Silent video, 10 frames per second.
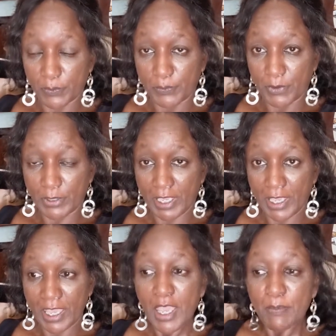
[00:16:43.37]
okay?
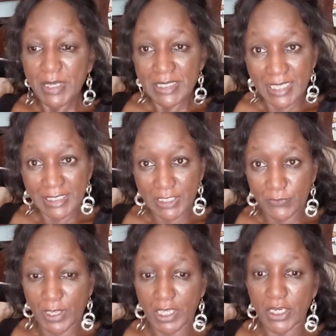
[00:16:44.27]
Be
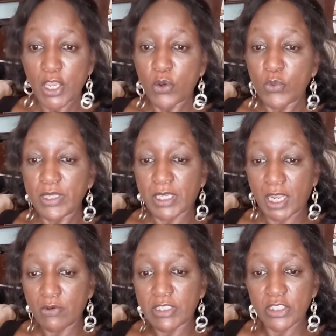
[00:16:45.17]
satisfied with the
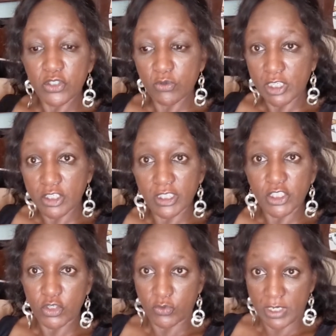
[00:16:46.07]
current situation
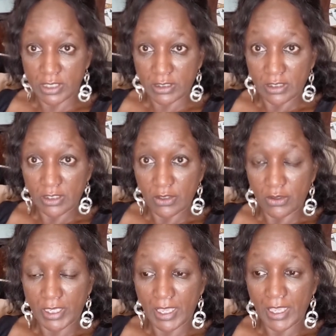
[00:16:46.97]
that you're in,
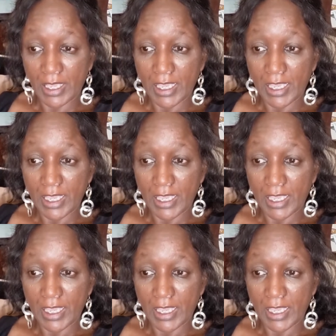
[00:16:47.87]
okay?